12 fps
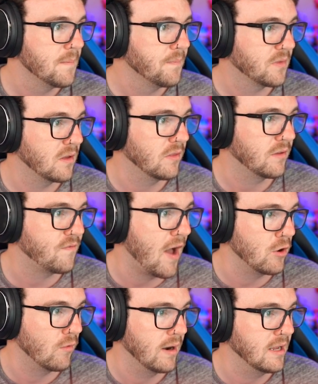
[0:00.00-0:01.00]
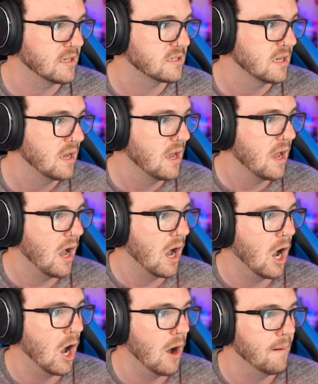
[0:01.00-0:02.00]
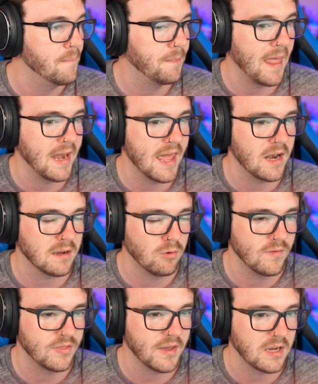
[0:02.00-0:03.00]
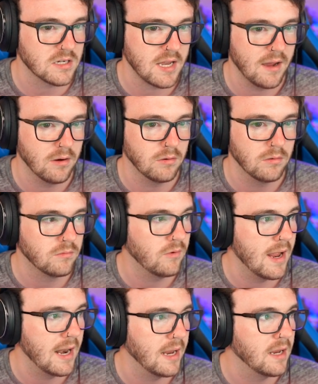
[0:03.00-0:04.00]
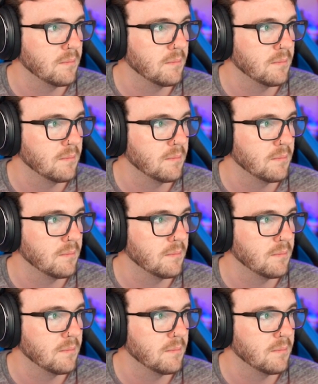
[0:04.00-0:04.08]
The final release. And he had more of a thicker tail, really.